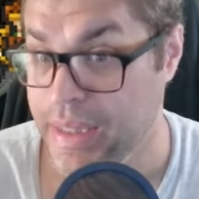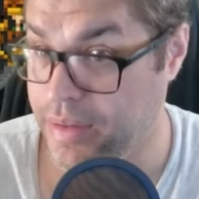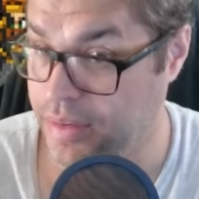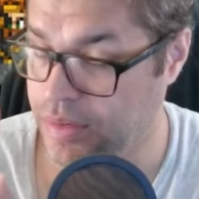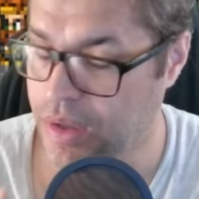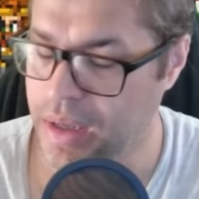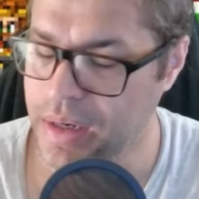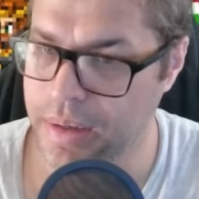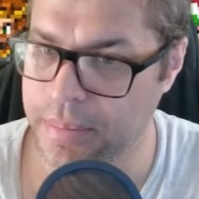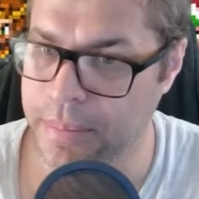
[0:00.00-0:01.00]
This is
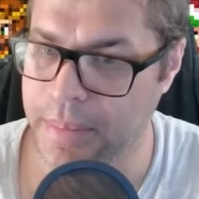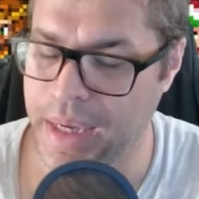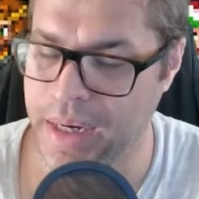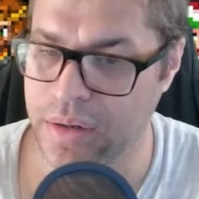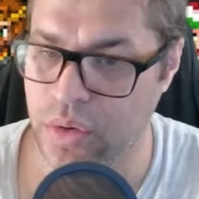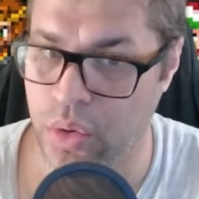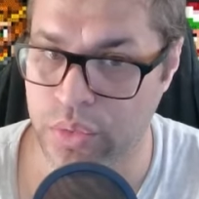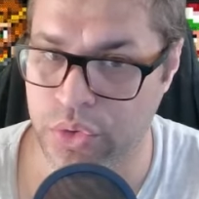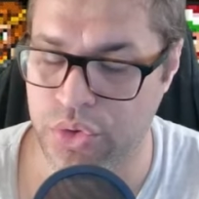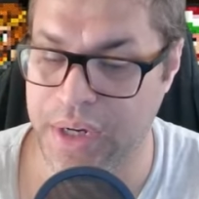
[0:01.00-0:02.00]
not my
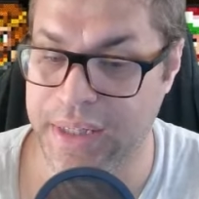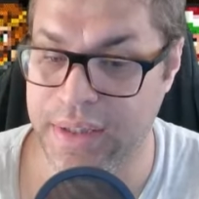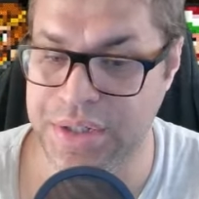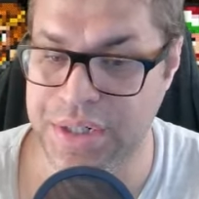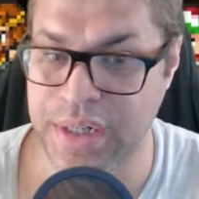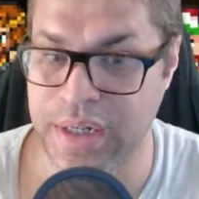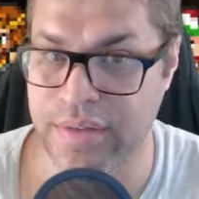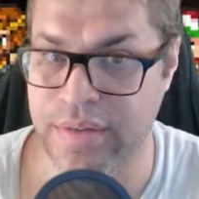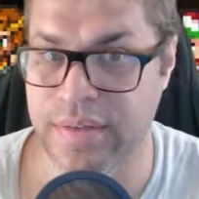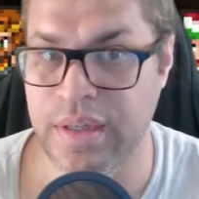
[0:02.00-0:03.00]
own strategy,
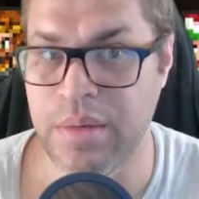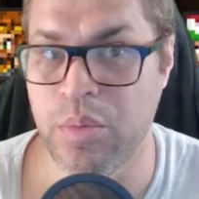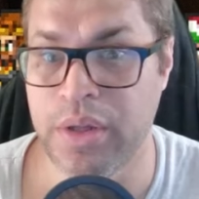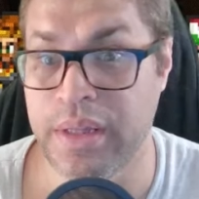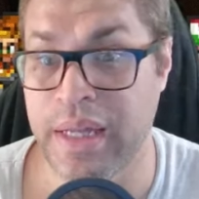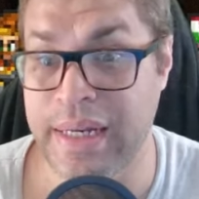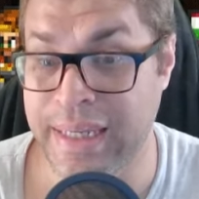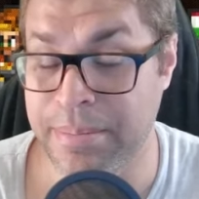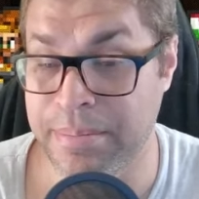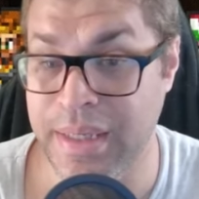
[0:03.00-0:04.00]
it's the same one that
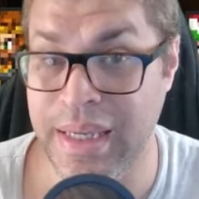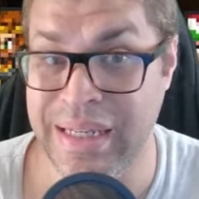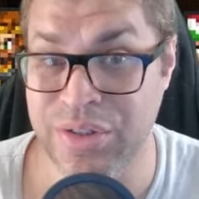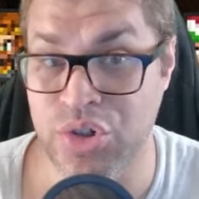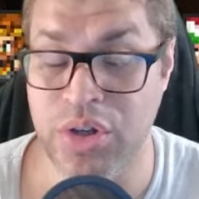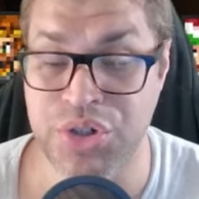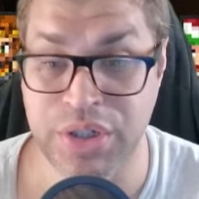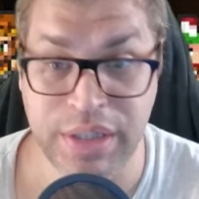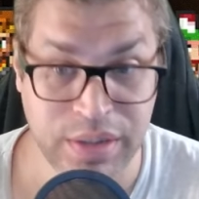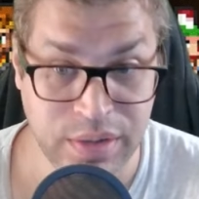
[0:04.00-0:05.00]
Yappi and
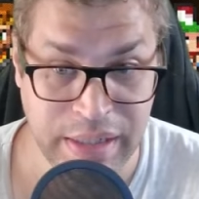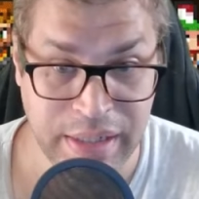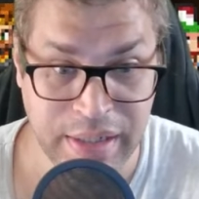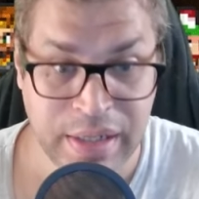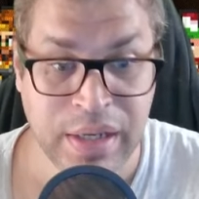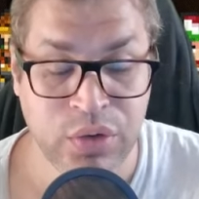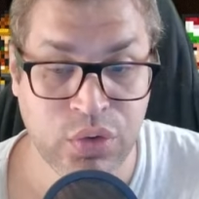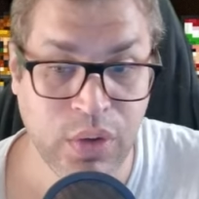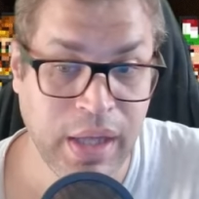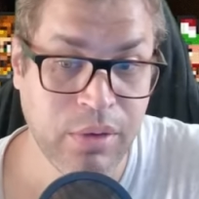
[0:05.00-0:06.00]
Josh Lin did,
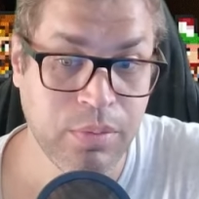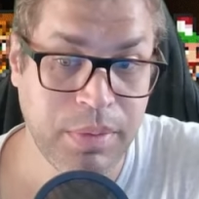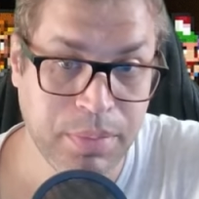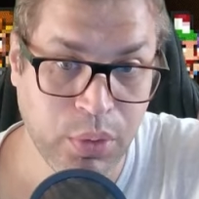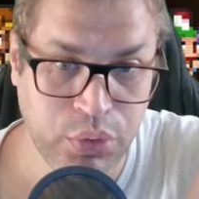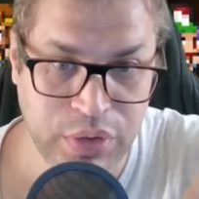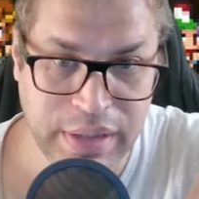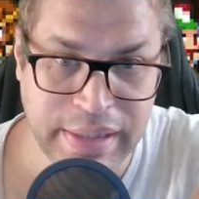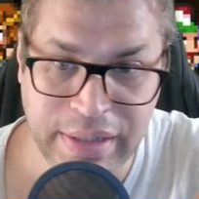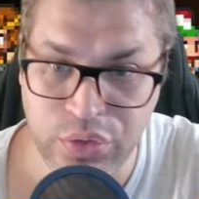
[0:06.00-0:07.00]
so I will be posting
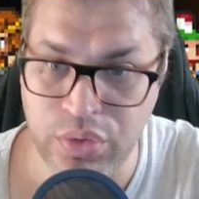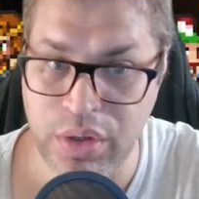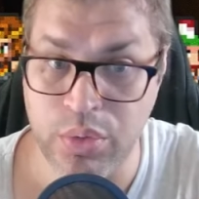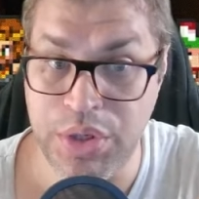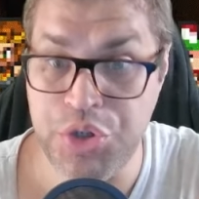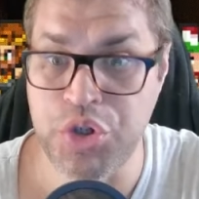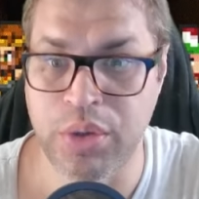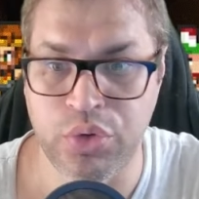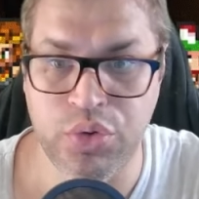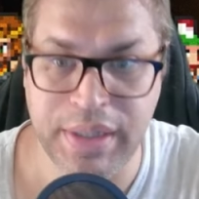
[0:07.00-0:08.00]
the links to the
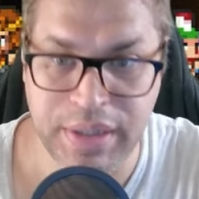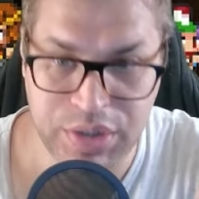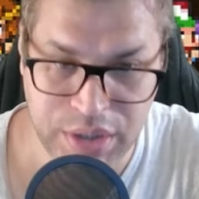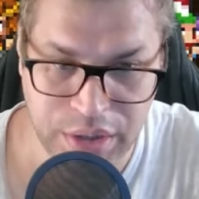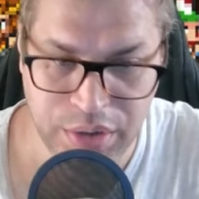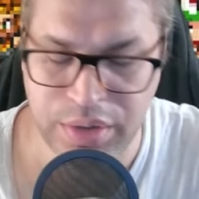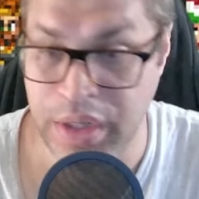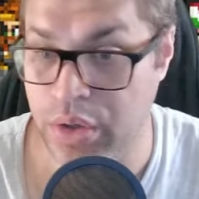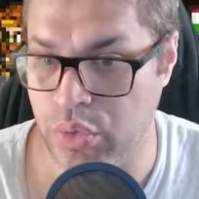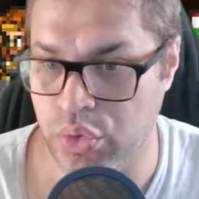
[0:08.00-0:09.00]
original strategy here.
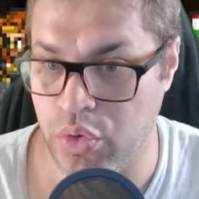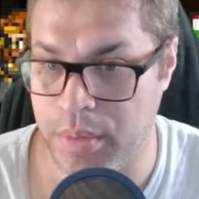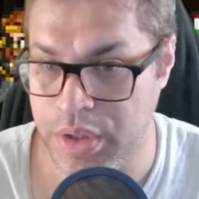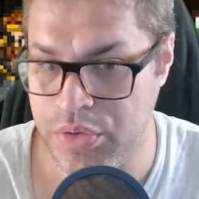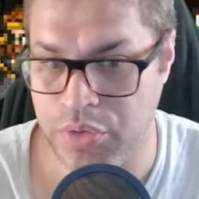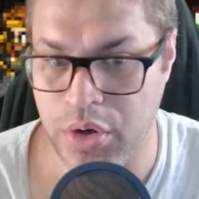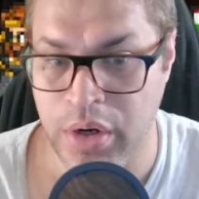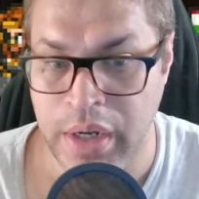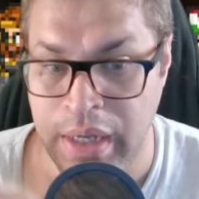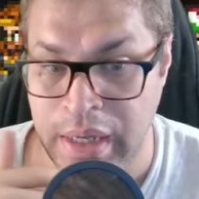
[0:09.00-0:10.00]
Thank you so much for
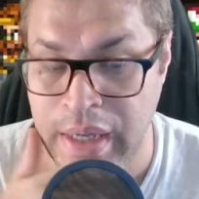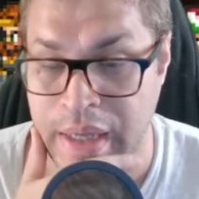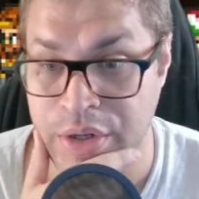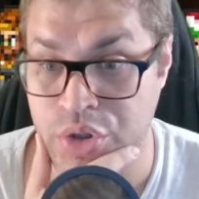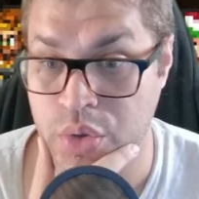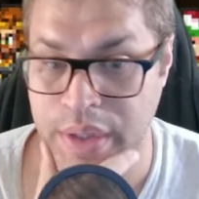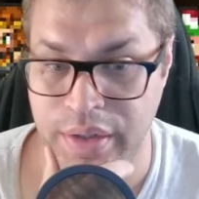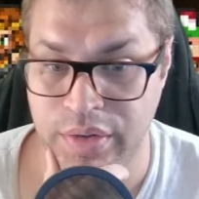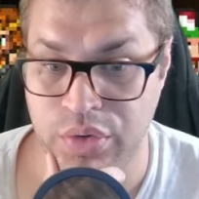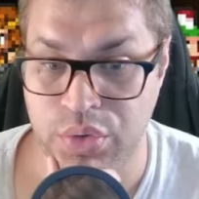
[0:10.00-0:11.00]
uh, showing
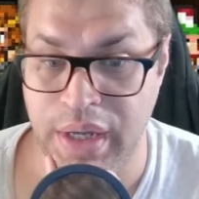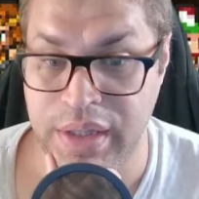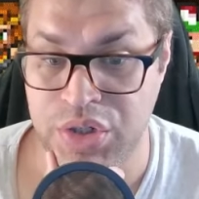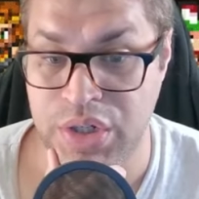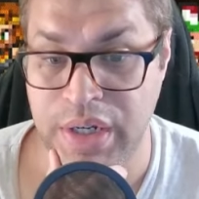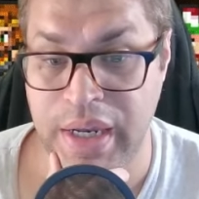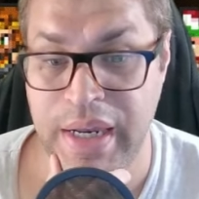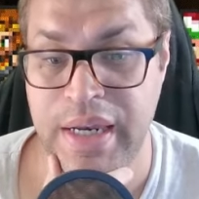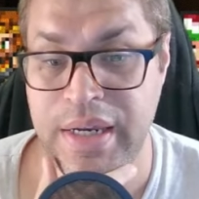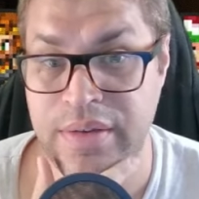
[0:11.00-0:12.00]
this strategy,
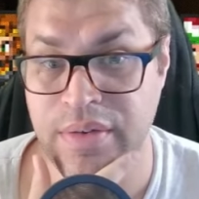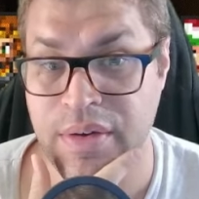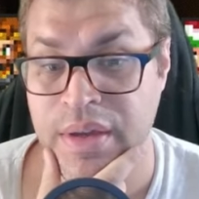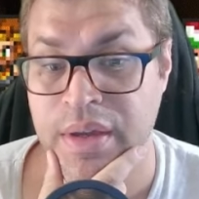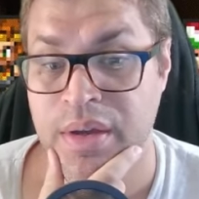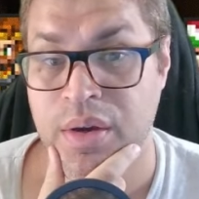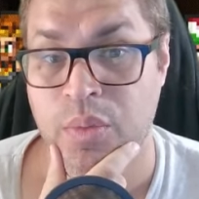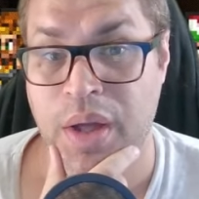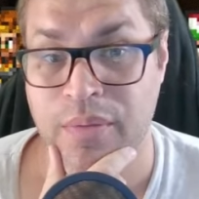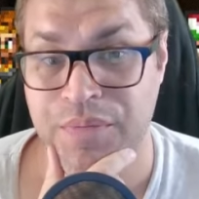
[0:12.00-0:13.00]
and
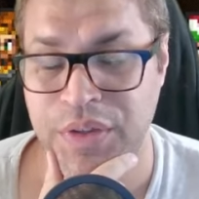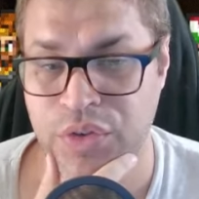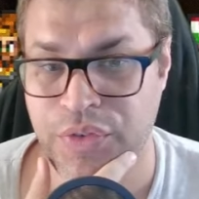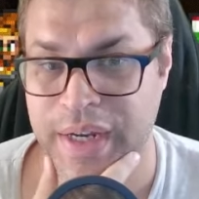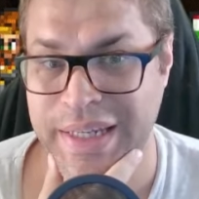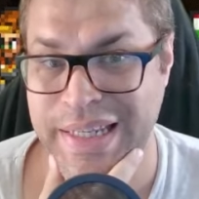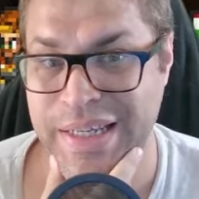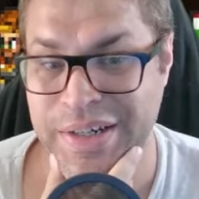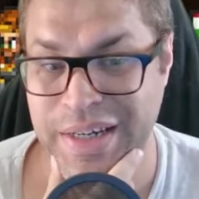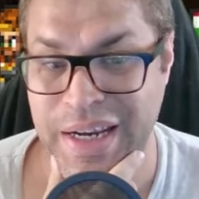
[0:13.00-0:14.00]
well, this fight
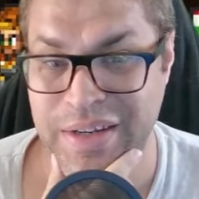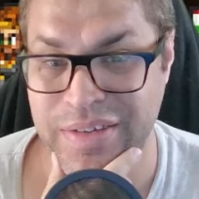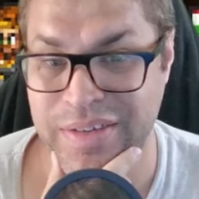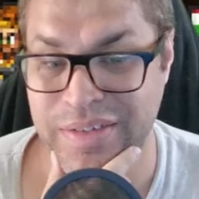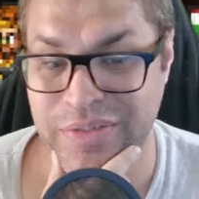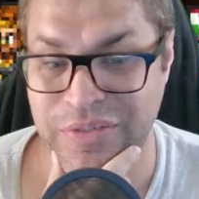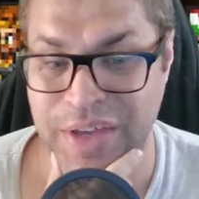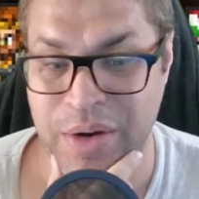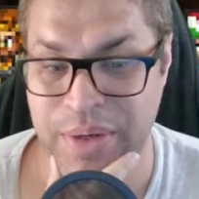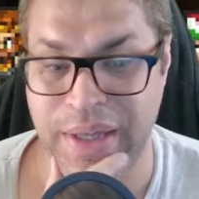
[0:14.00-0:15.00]
here is
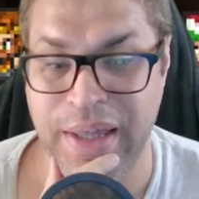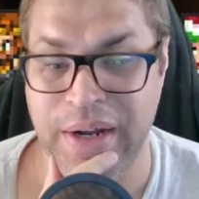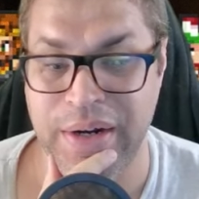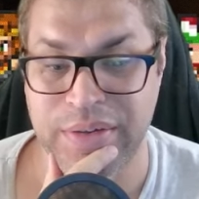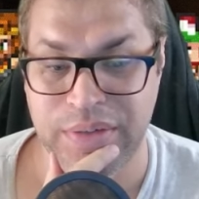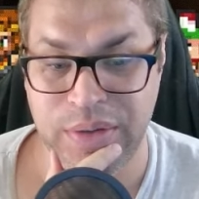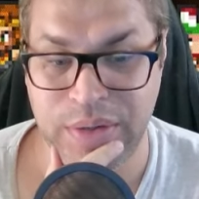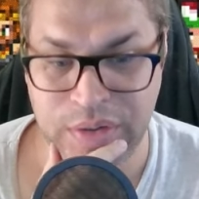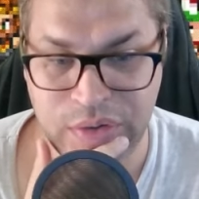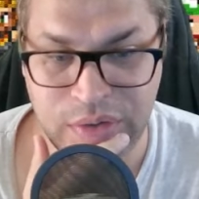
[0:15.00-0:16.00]
very hard. You
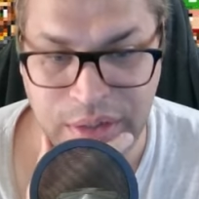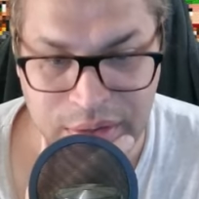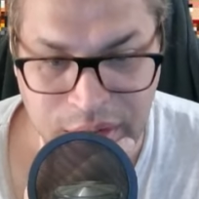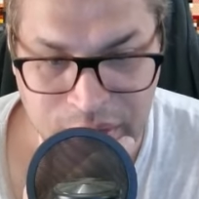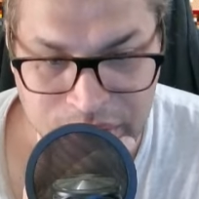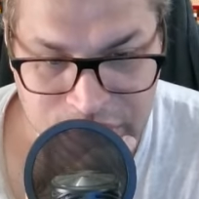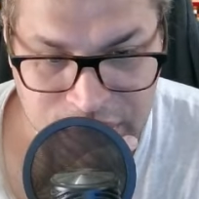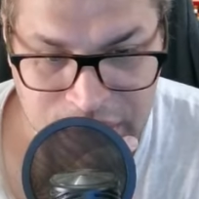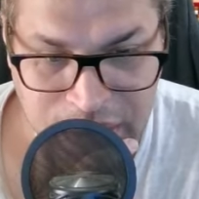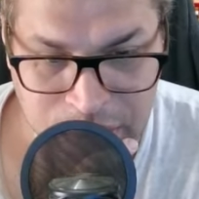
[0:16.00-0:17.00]
can see that there is
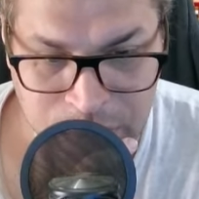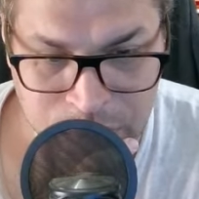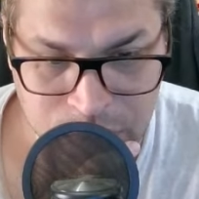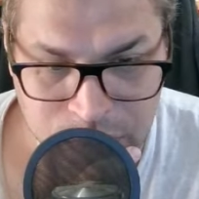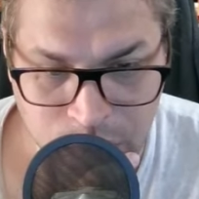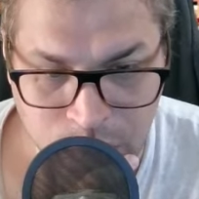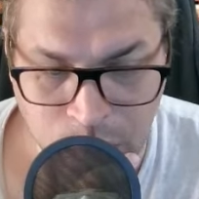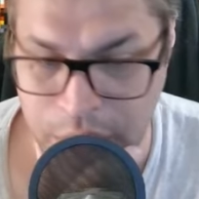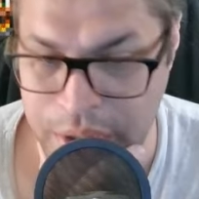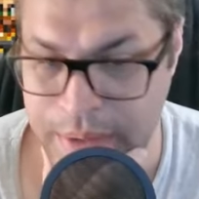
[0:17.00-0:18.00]
a yellow
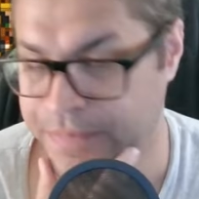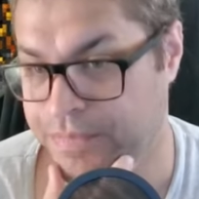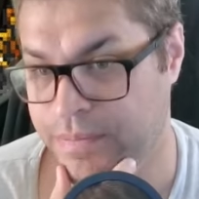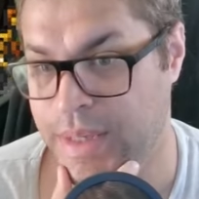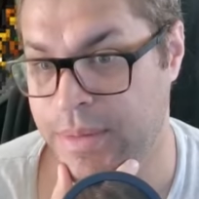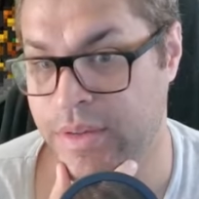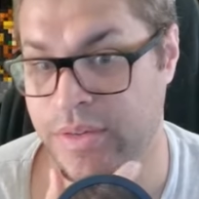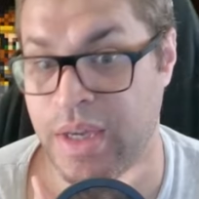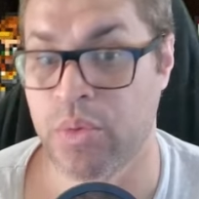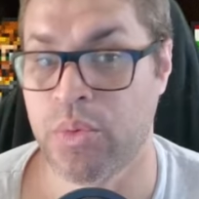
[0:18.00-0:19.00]
warning it
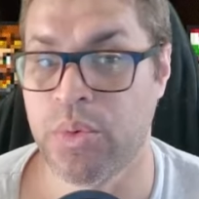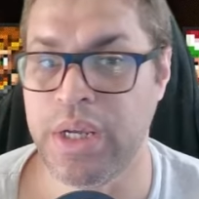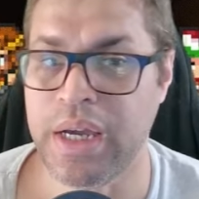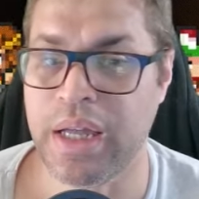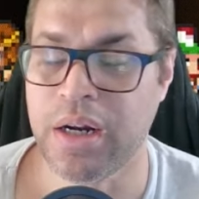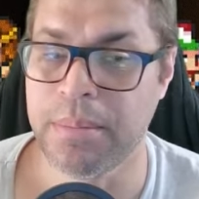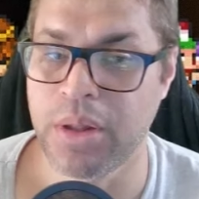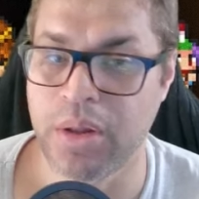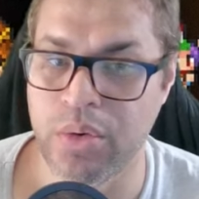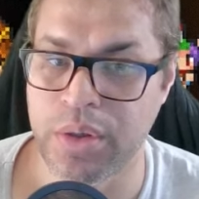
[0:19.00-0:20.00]
means that we are
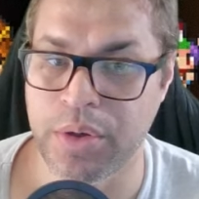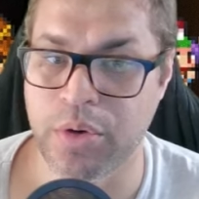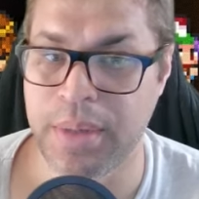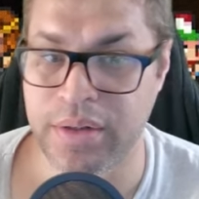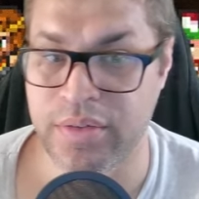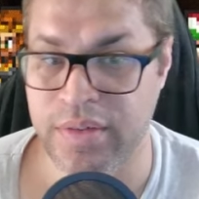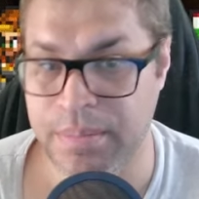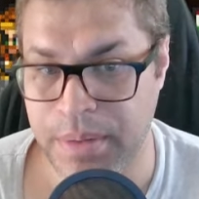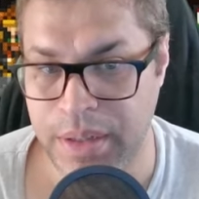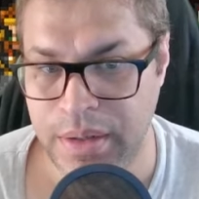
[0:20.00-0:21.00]
below the recommended
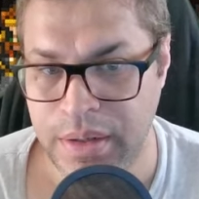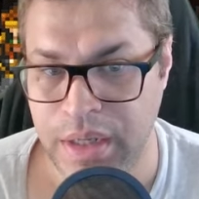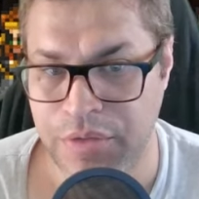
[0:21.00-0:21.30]
CP.